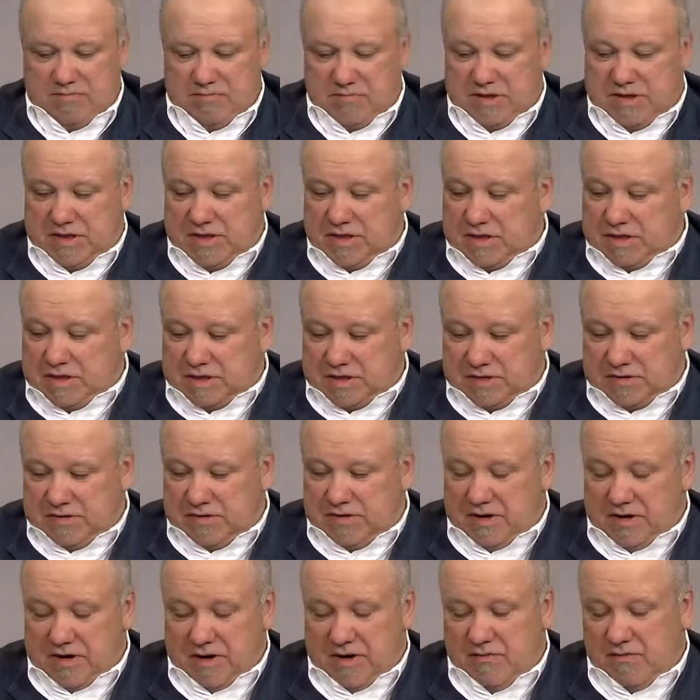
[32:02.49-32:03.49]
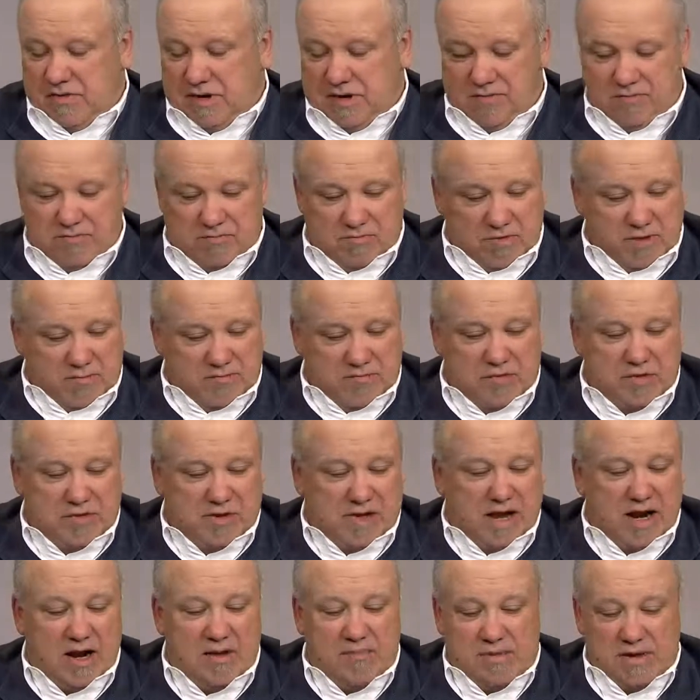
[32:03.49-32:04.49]
Since we
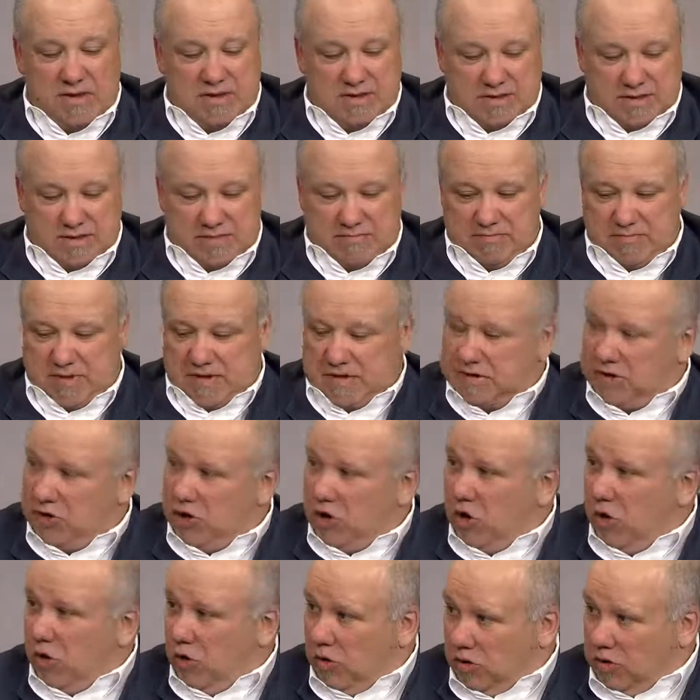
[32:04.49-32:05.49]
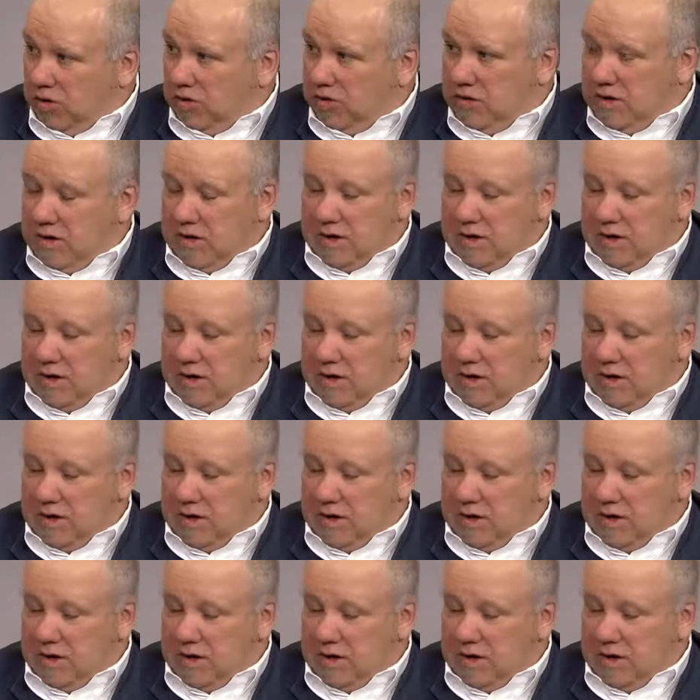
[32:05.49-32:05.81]
put that up as a goal,